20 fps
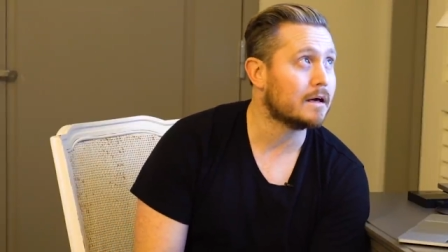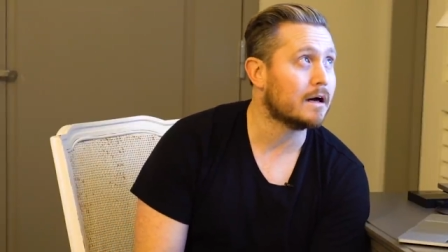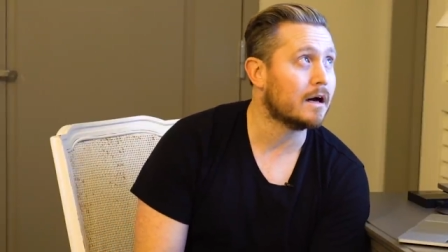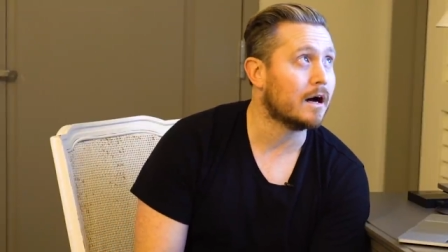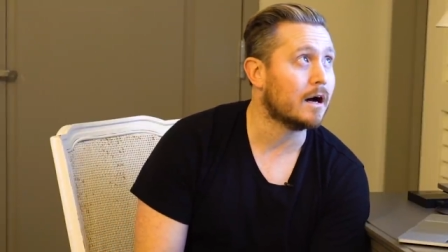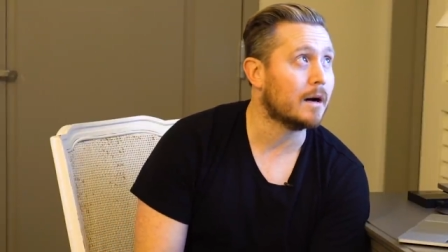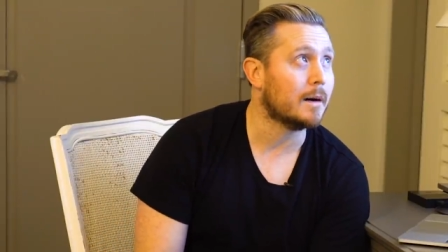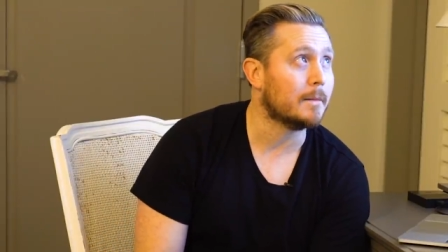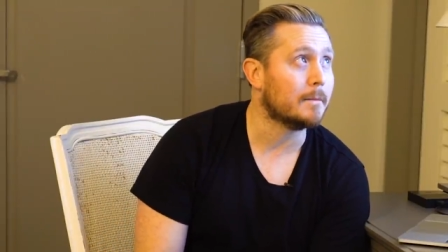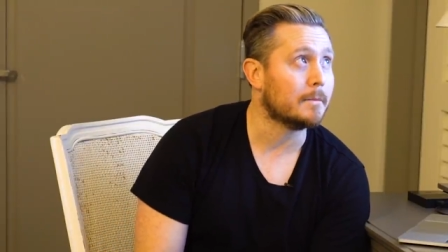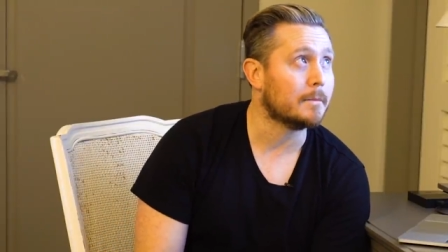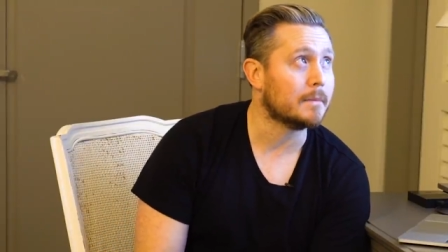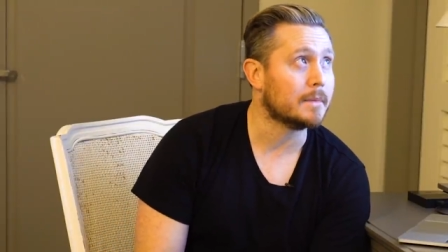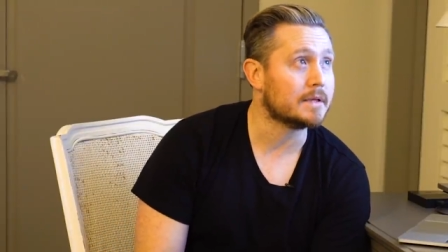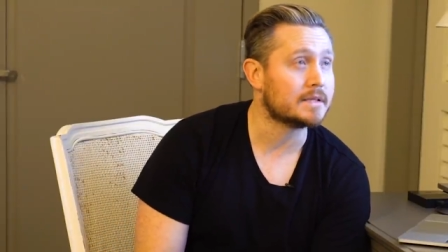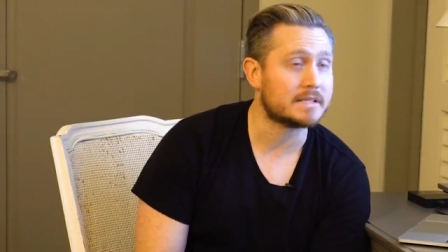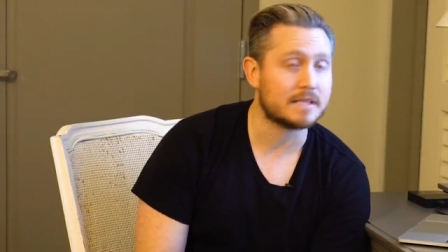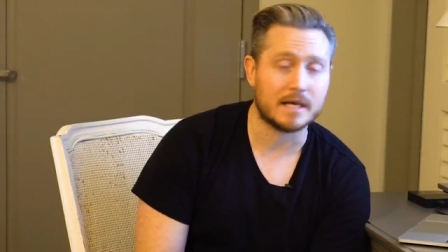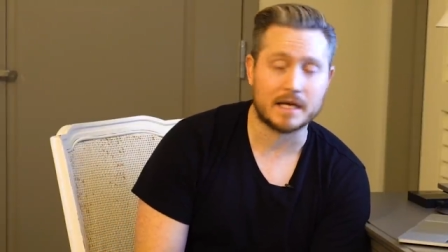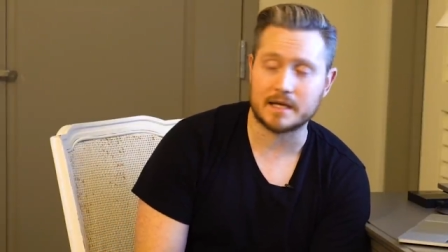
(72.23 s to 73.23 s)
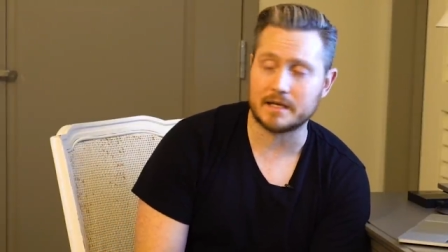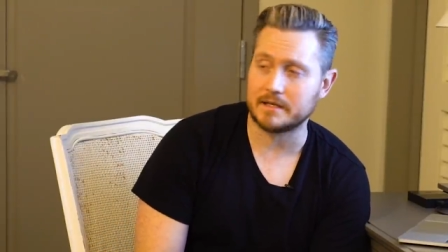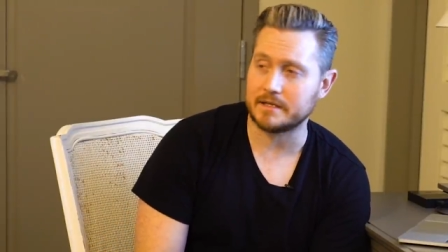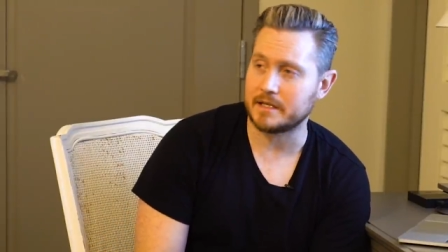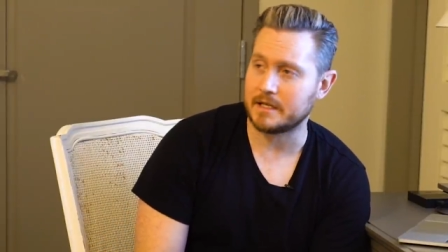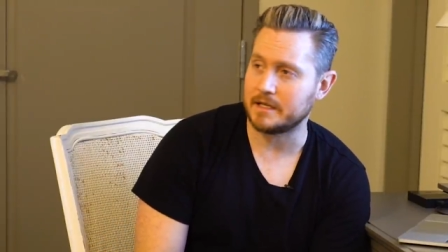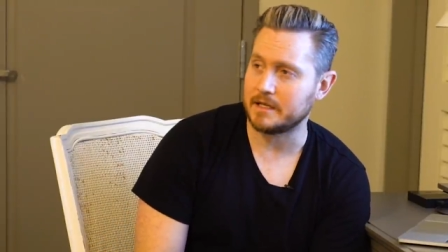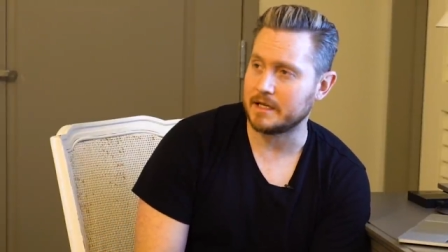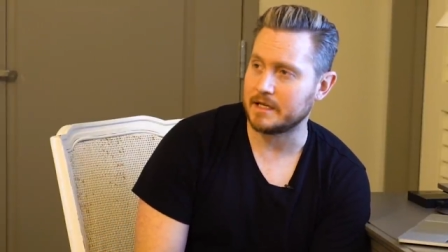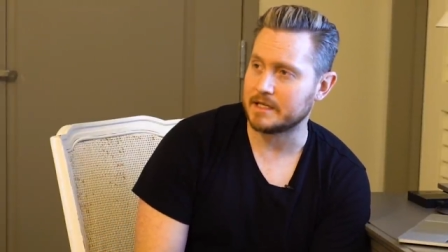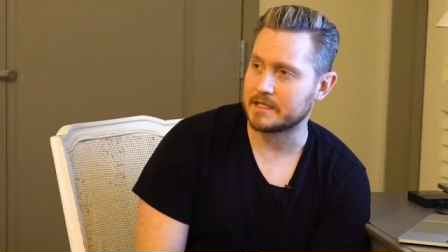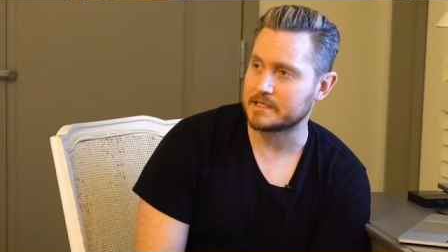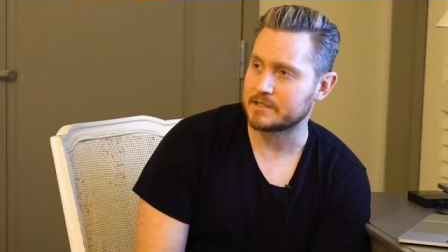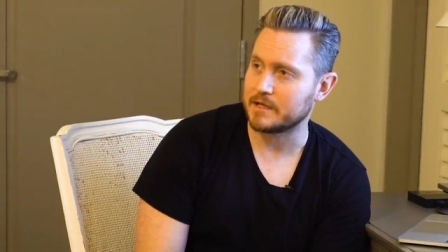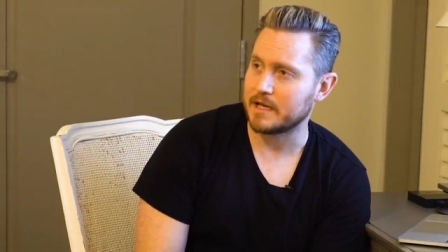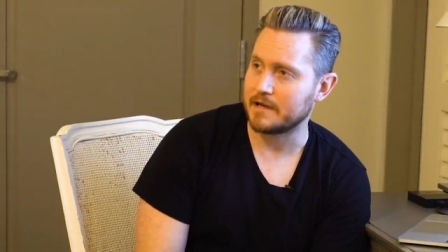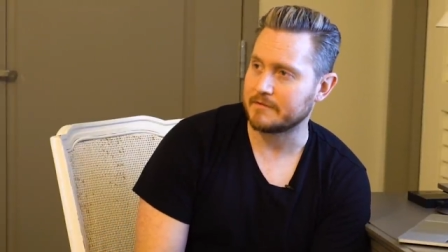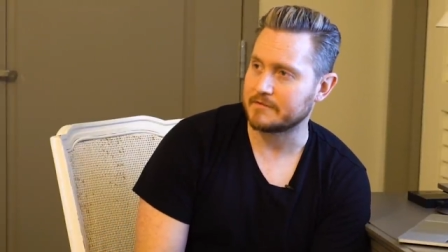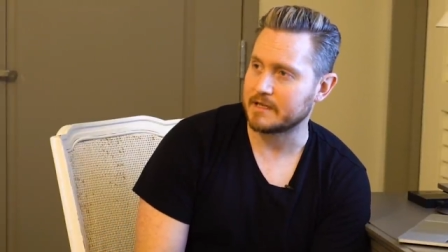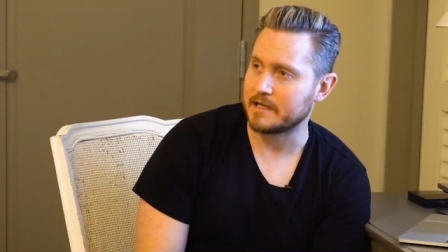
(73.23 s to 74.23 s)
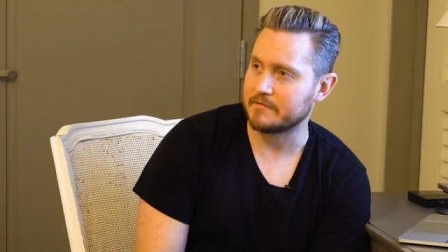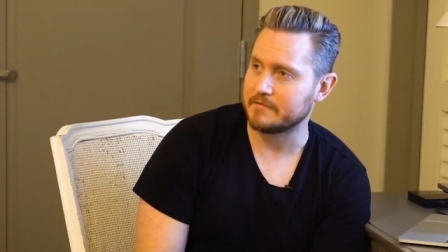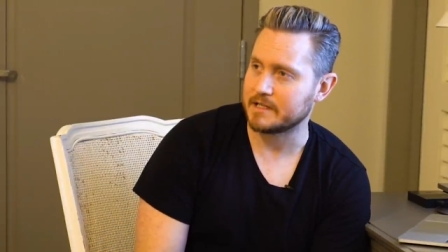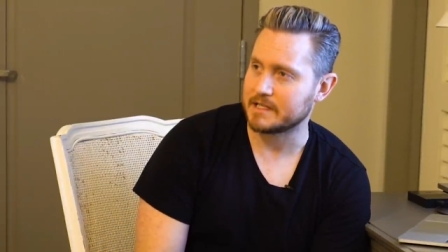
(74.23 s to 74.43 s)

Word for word: Um, it's not that I necessarily have to have